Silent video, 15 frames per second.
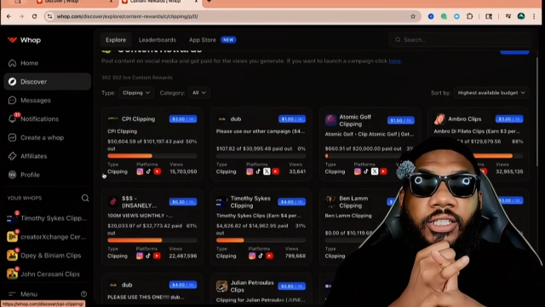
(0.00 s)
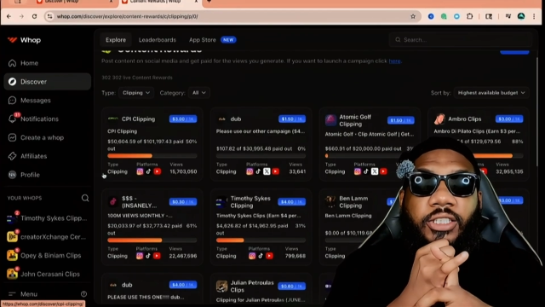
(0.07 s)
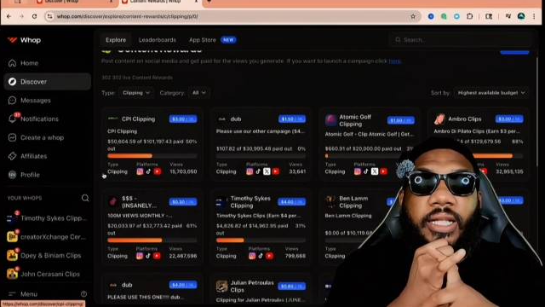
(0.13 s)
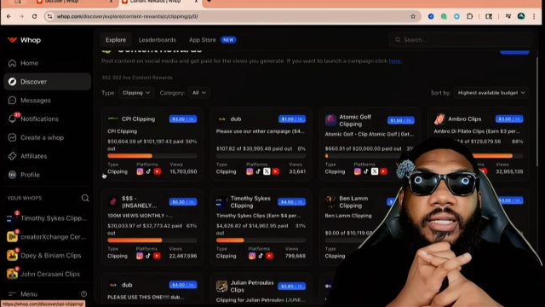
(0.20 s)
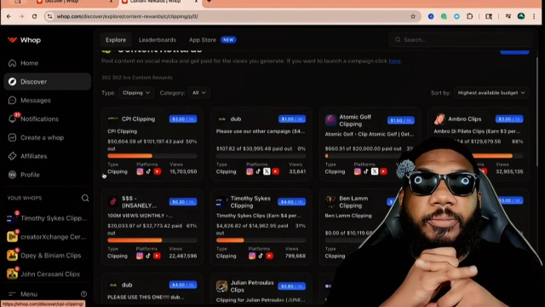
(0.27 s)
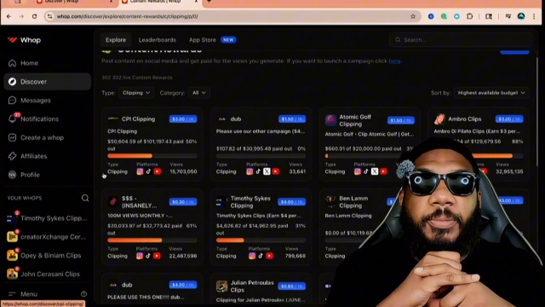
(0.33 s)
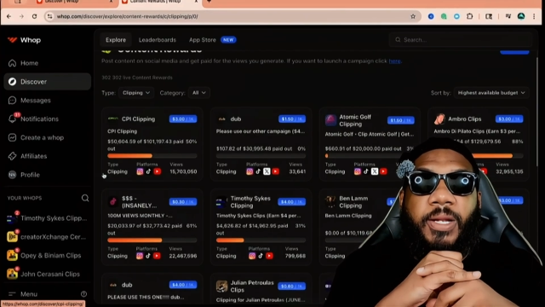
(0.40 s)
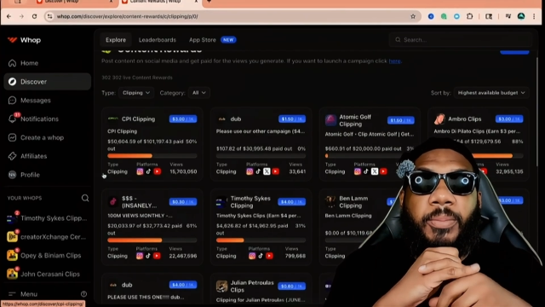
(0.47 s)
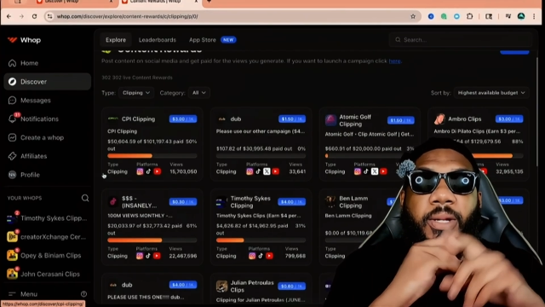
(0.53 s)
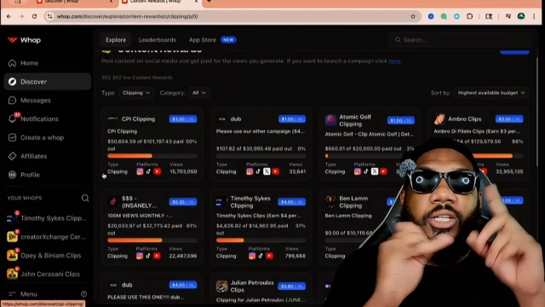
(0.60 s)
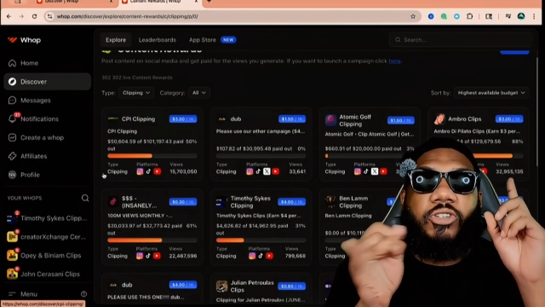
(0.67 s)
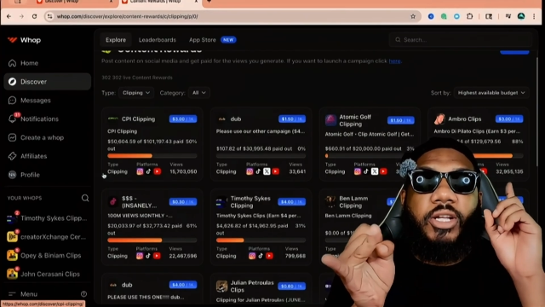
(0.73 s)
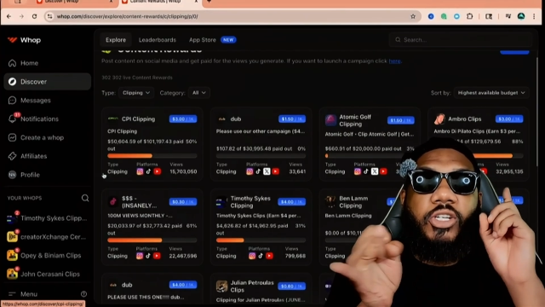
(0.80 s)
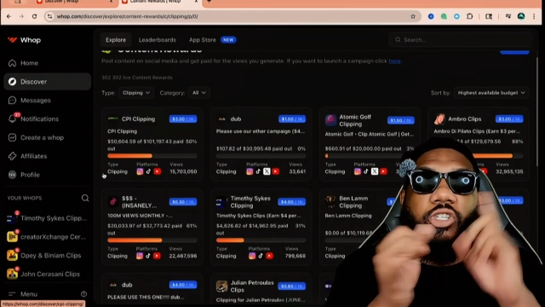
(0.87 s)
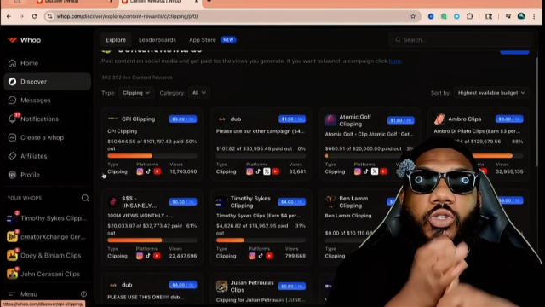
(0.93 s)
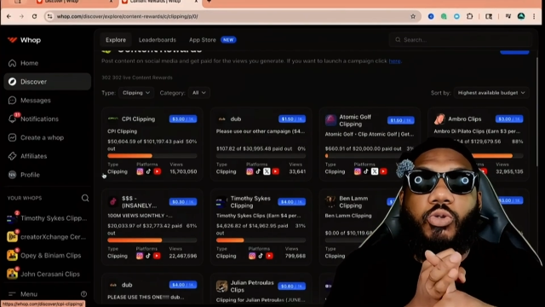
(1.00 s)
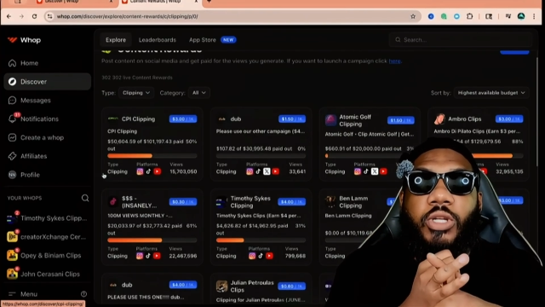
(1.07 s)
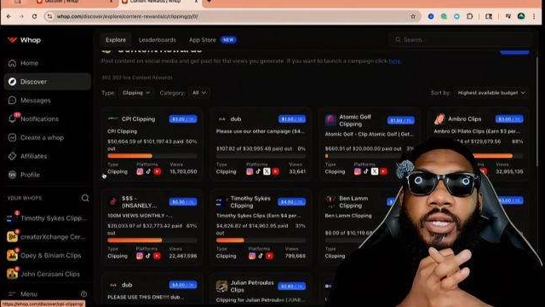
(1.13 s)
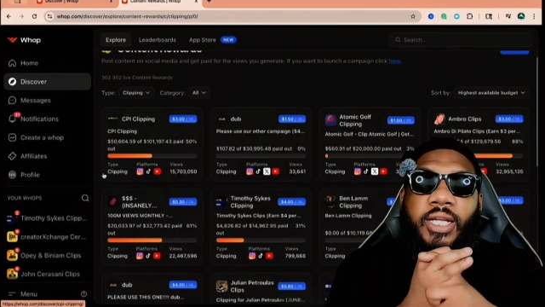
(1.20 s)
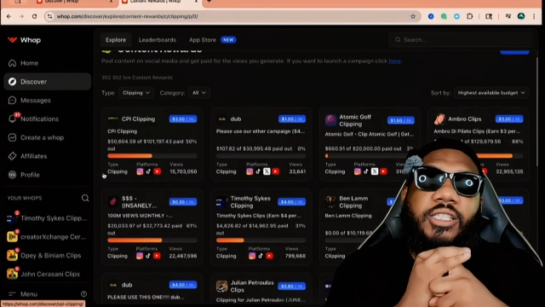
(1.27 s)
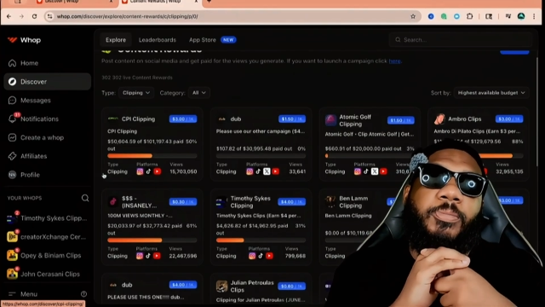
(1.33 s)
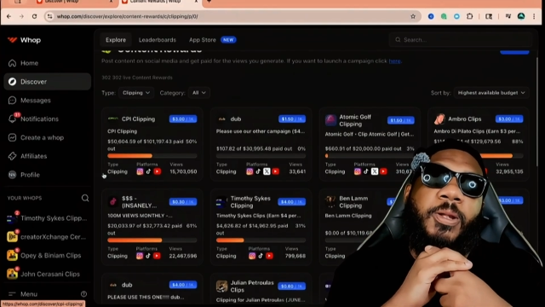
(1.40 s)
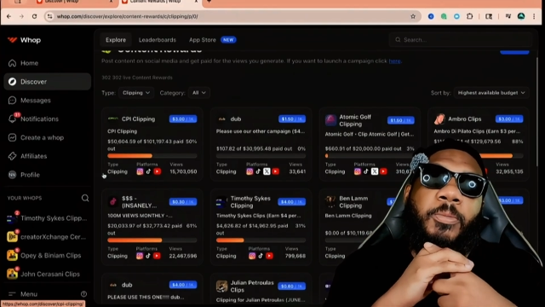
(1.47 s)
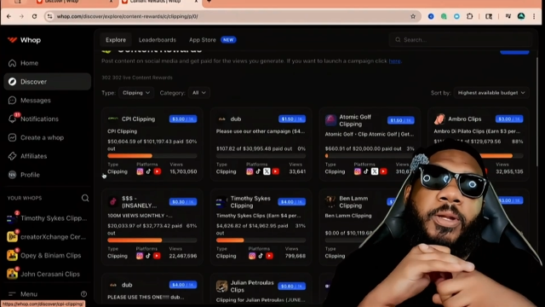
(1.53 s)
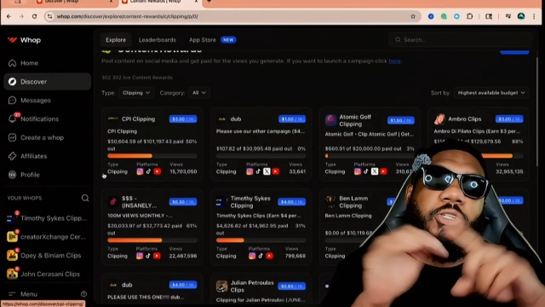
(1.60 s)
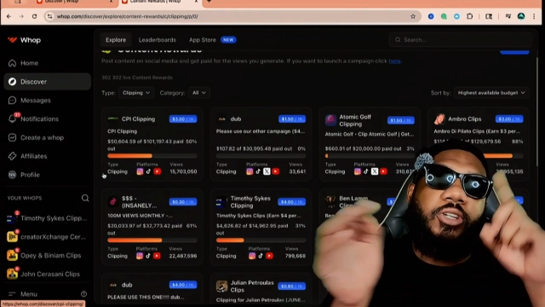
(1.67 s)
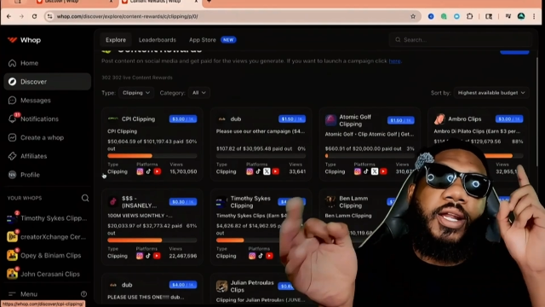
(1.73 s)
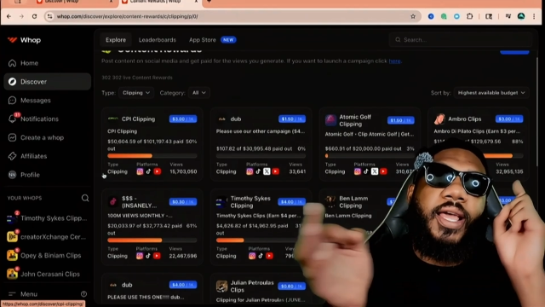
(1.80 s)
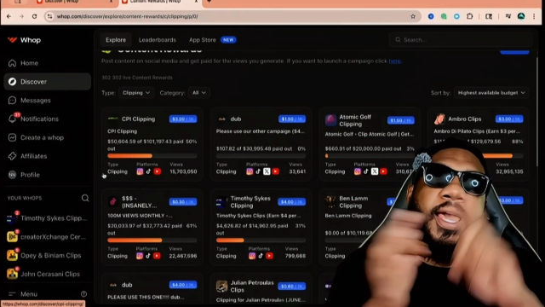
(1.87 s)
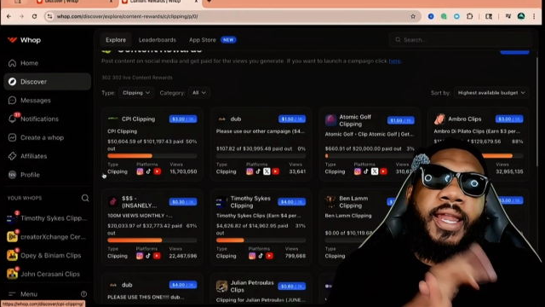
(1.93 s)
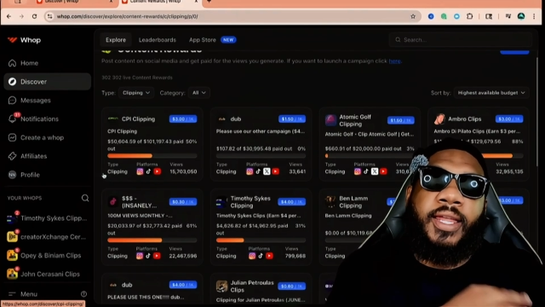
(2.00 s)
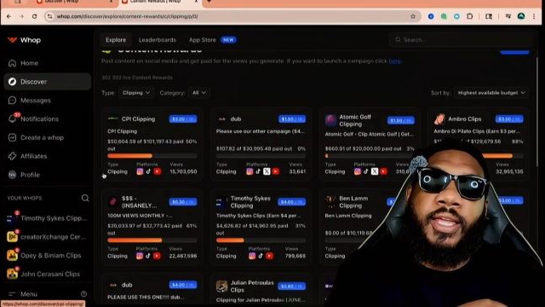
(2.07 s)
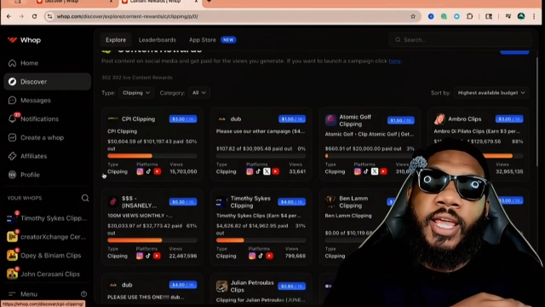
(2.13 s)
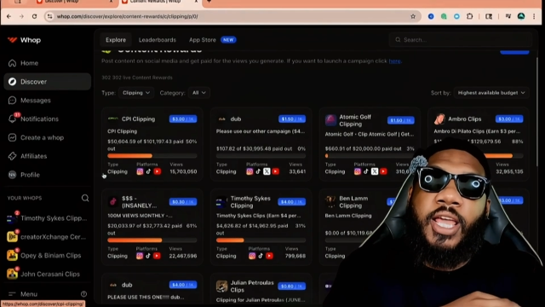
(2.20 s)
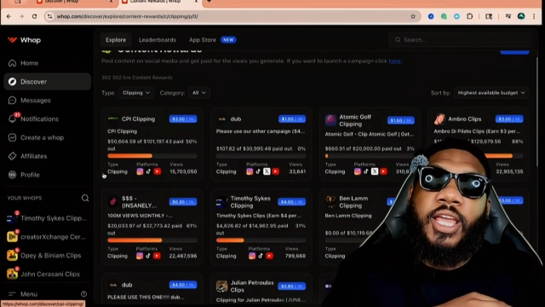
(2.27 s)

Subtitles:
you're not spending money trying to shoot, you're not spending money trying to edit,